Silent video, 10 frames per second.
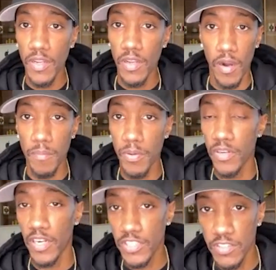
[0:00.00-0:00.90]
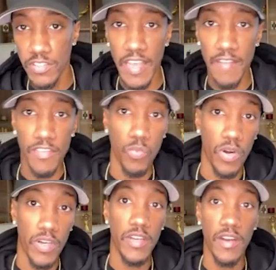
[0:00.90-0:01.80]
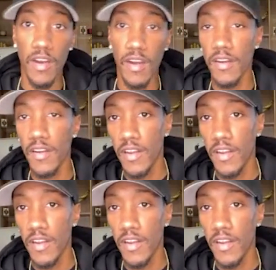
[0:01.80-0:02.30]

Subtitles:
Our production staff is working. Our